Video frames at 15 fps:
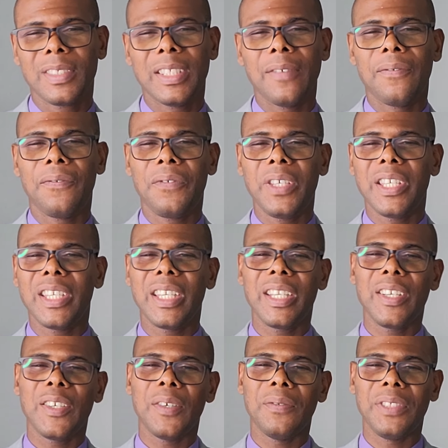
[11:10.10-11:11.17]
The
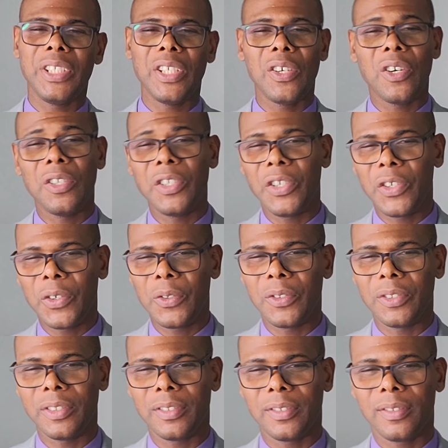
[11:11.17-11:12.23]
fear of the
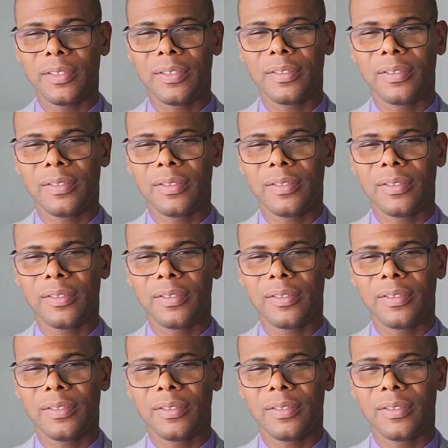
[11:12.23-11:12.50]
unknown.